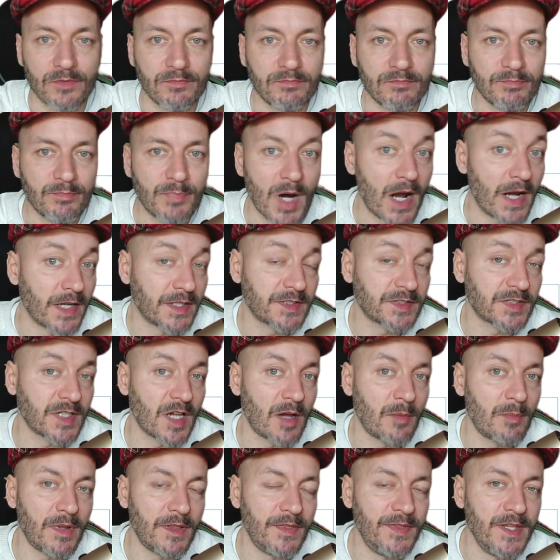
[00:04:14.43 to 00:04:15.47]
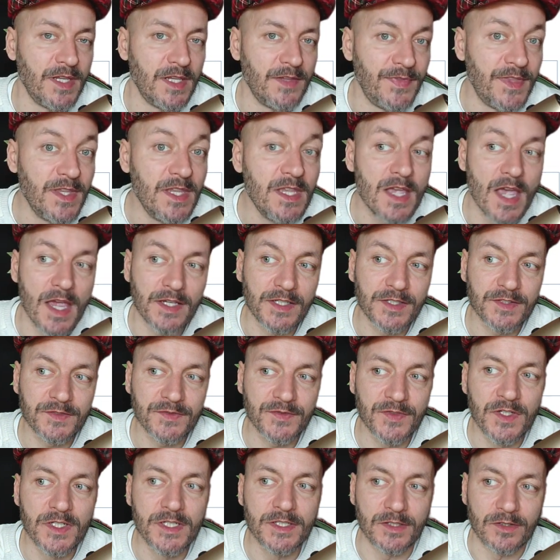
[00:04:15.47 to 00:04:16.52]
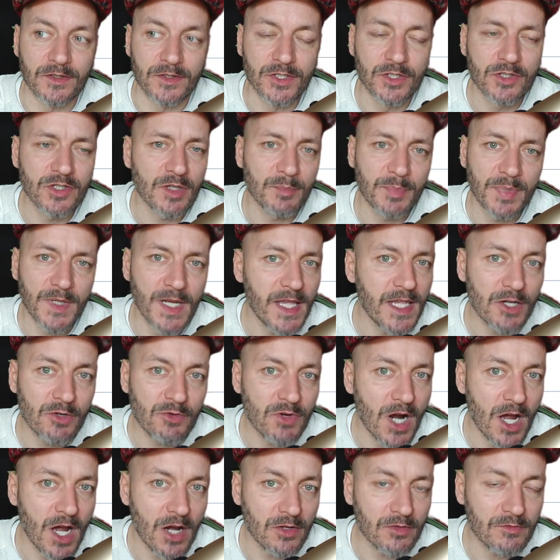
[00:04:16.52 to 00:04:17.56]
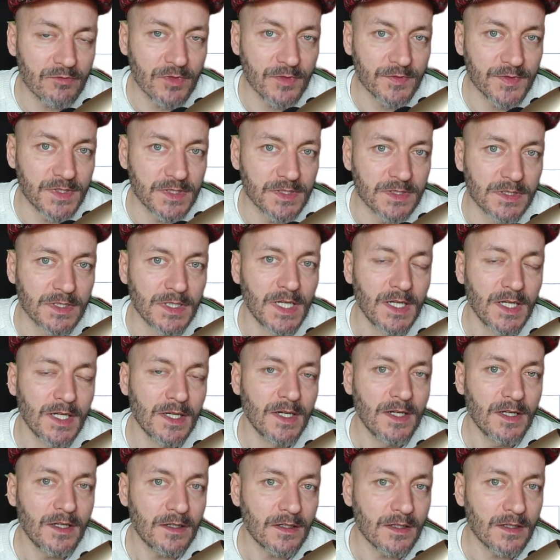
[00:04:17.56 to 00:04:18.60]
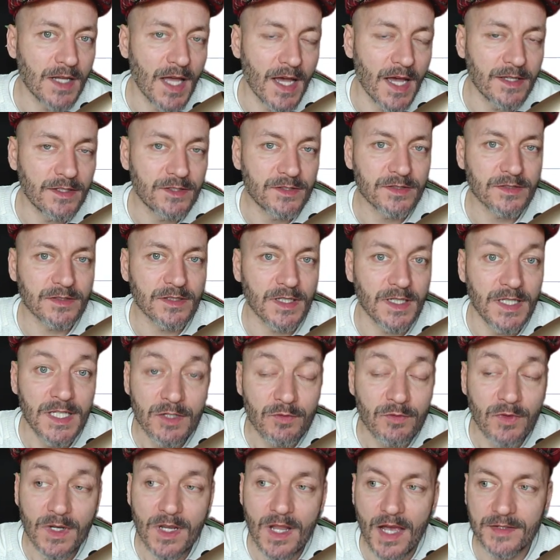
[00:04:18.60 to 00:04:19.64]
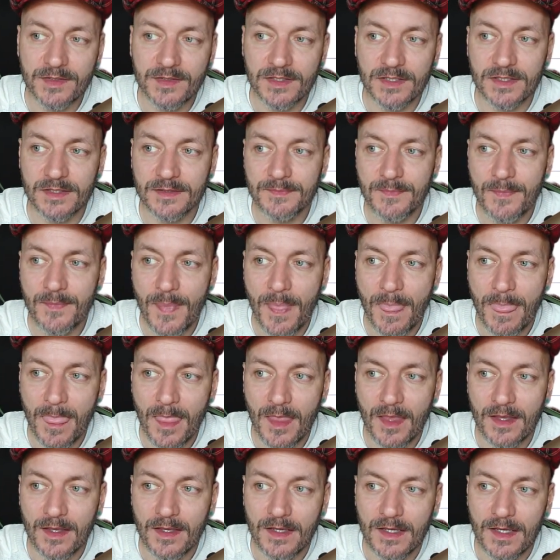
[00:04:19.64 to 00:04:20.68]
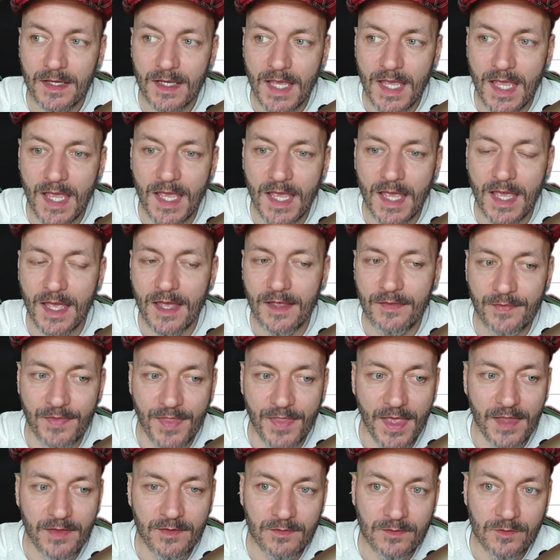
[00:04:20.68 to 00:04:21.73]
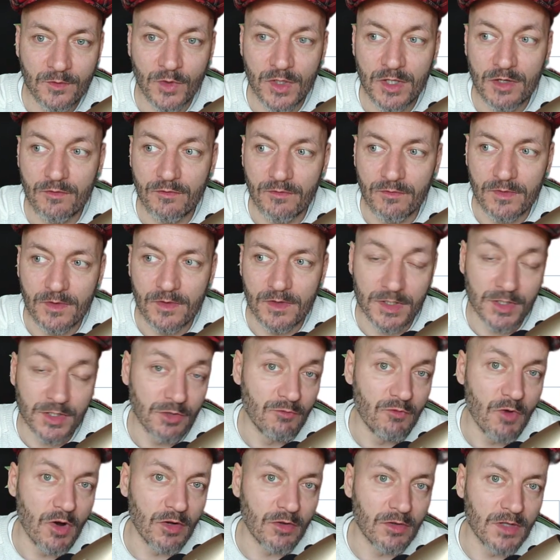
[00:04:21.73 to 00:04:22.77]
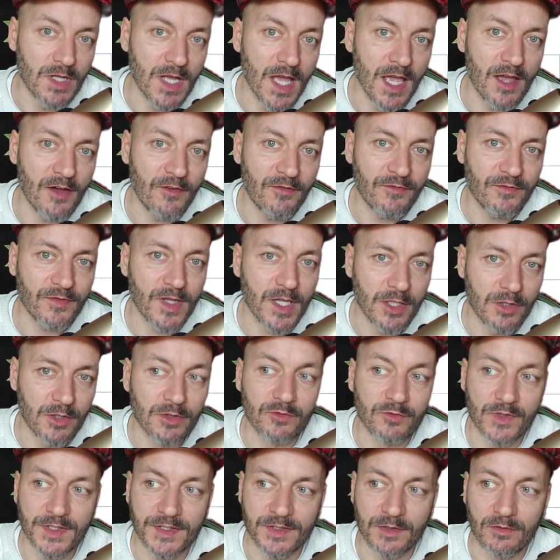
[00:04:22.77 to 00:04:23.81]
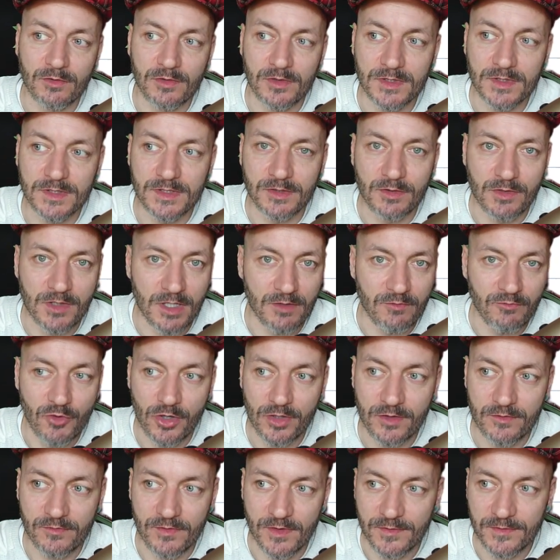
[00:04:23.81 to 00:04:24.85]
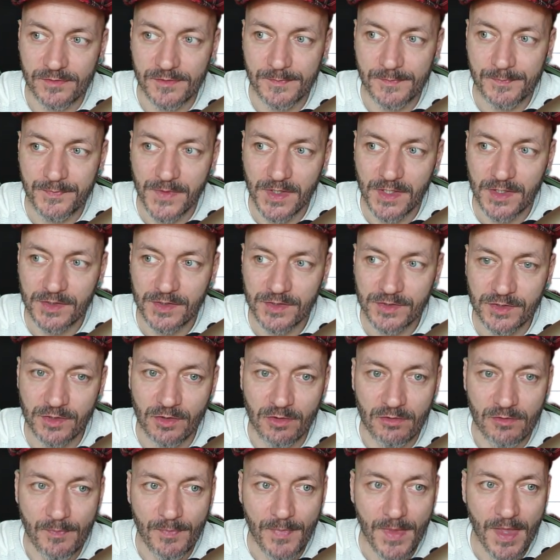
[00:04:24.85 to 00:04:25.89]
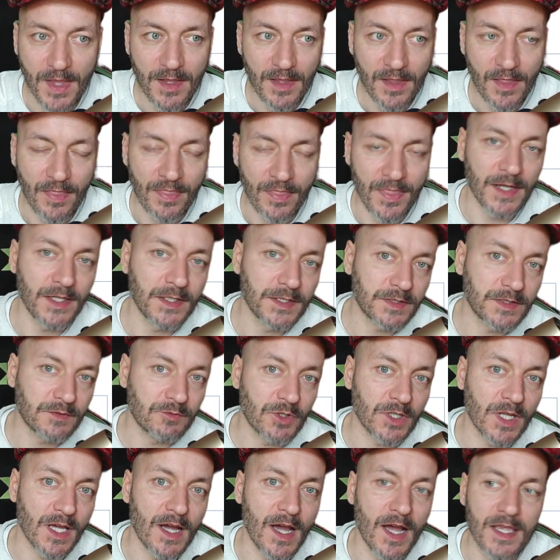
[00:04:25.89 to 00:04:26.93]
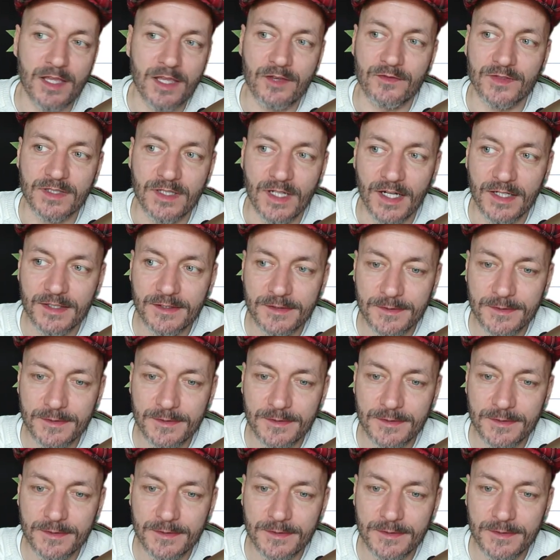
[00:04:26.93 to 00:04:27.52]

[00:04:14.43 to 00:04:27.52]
example, the dehaze filter. You can play around with the light equalizer, and then you will have a good result you can work with. So that is what I have done.